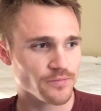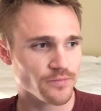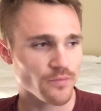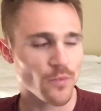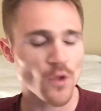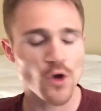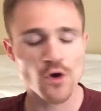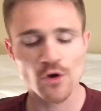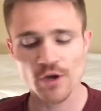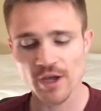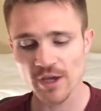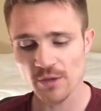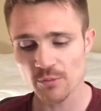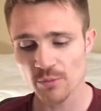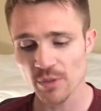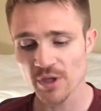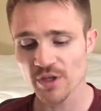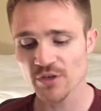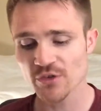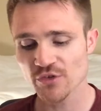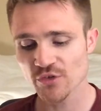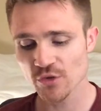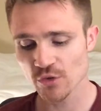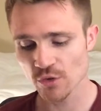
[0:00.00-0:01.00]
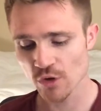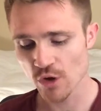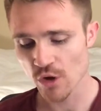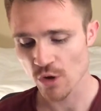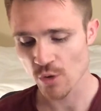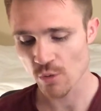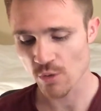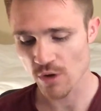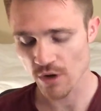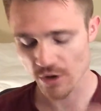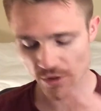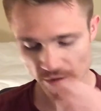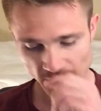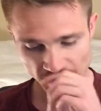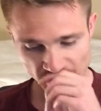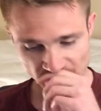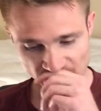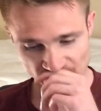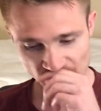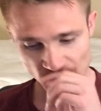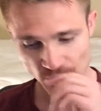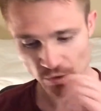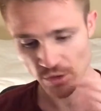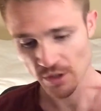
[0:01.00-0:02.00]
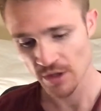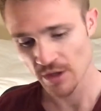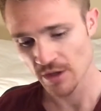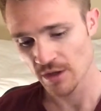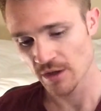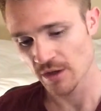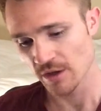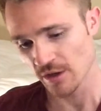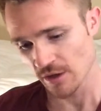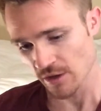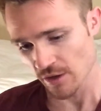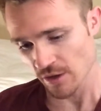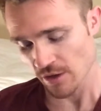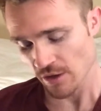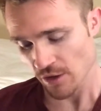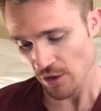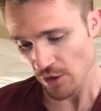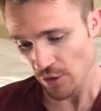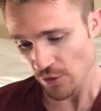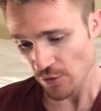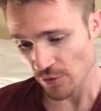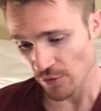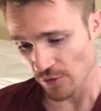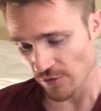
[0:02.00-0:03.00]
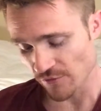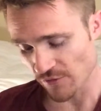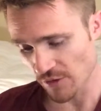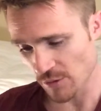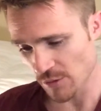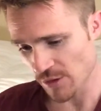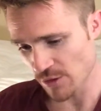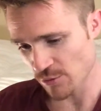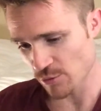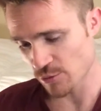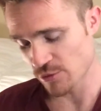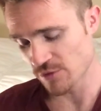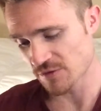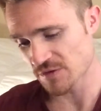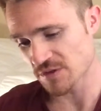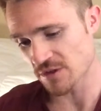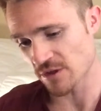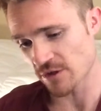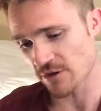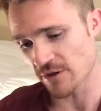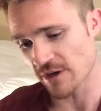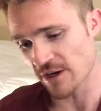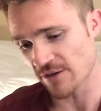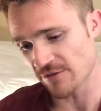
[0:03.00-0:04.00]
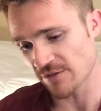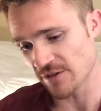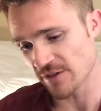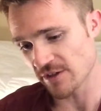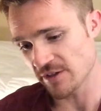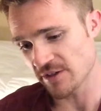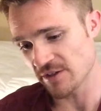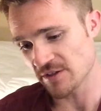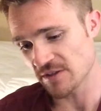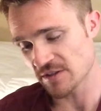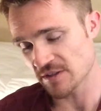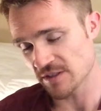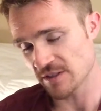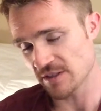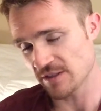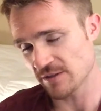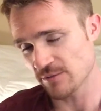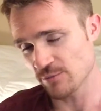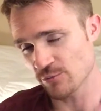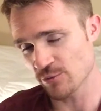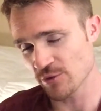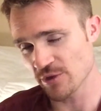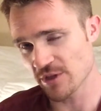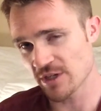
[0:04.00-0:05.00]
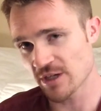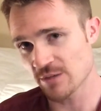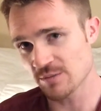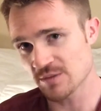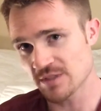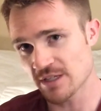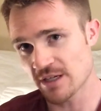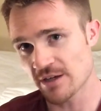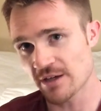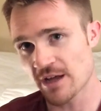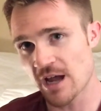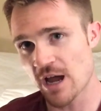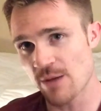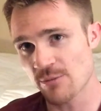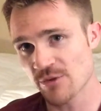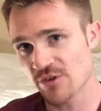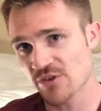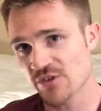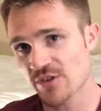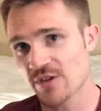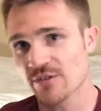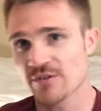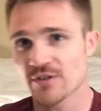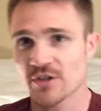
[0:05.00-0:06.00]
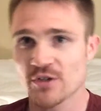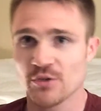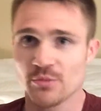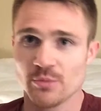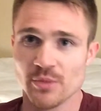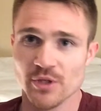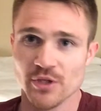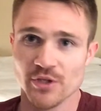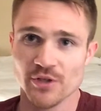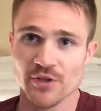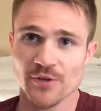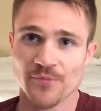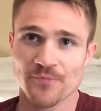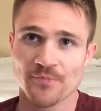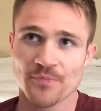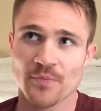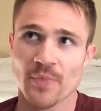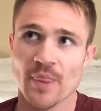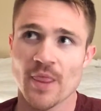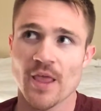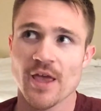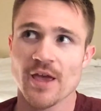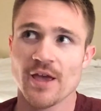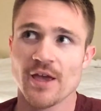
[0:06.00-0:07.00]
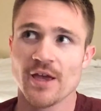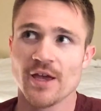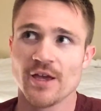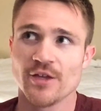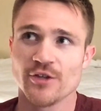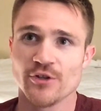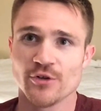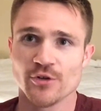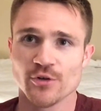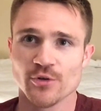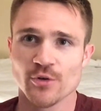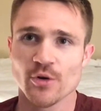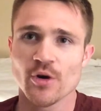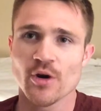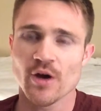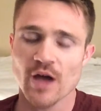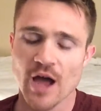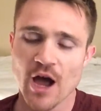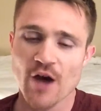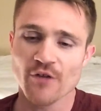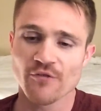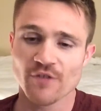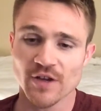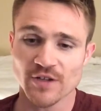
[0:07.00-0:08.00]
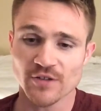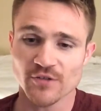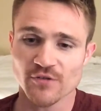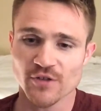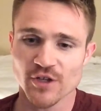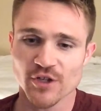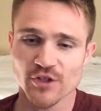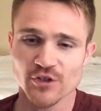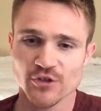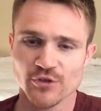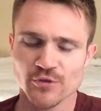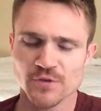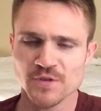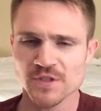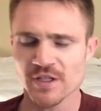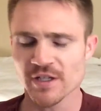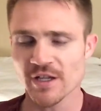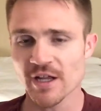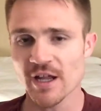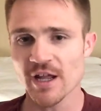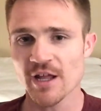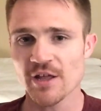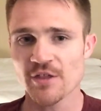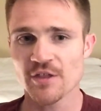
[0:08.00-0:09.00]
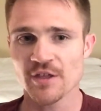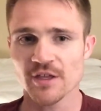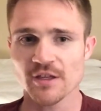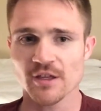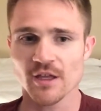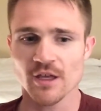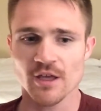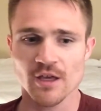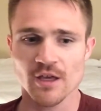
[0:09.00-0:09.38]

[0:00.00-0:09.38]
okay, but so what? Okay, so the fundamental rule of StarCraft is it really comes down to how much stuff can you build, and how effective can you use it. And I think